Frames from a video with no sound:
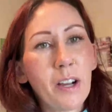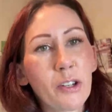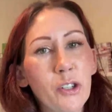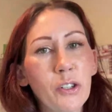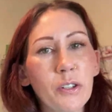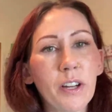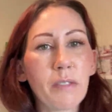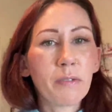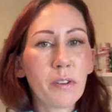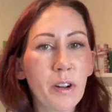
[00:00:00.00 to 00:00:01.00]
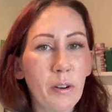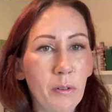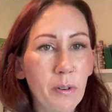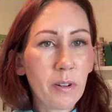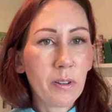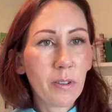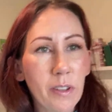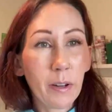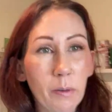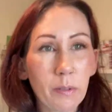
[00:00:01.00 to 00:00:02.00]
I should have known
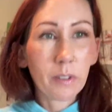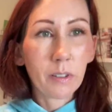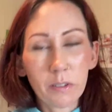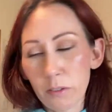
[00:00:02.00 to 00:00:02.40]
that was gonna